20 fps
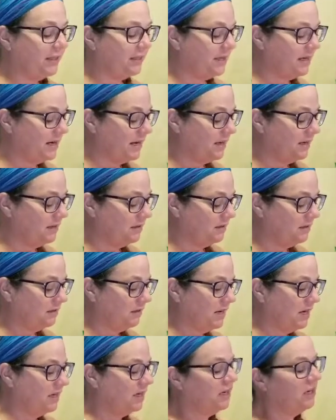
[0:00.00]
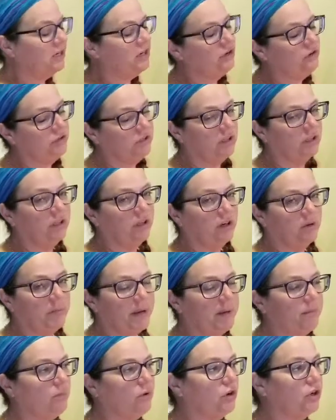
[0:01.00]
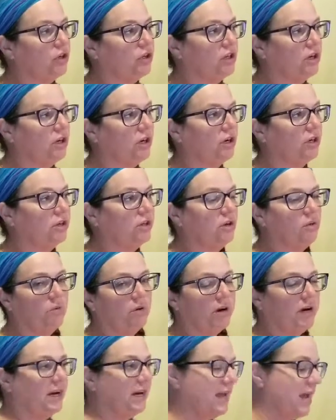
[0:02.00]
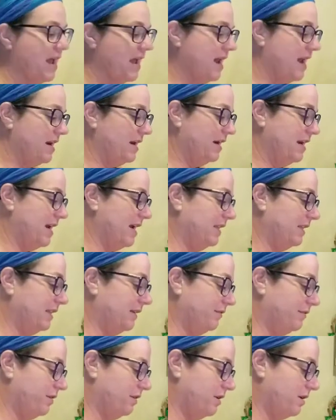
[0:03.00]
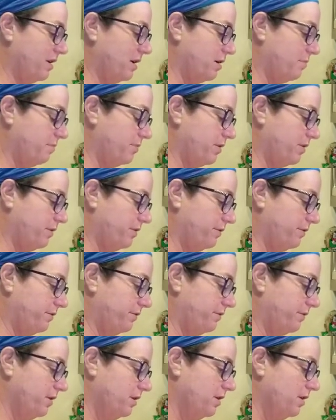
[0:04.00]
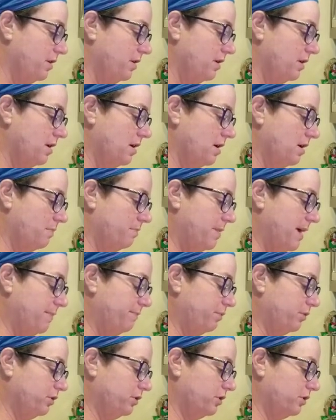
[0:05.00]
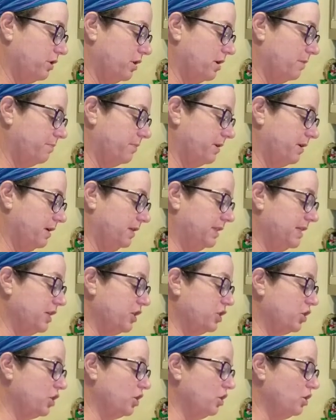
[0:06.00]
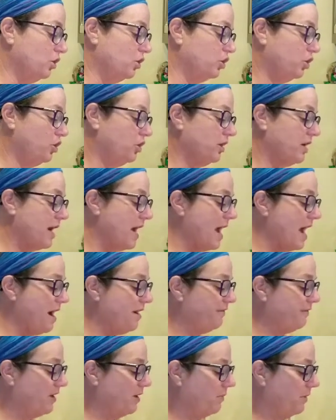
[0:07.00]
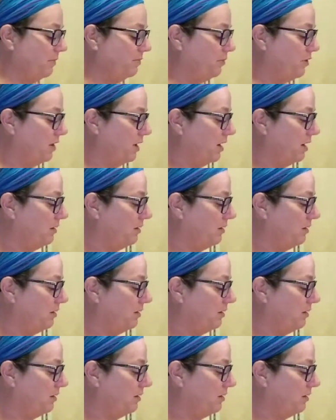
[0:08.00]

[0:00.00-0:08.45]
that it could use a little bit more sugar, so we're going to add 1/8 of a cup of maple syrup, additional to the half that we put in,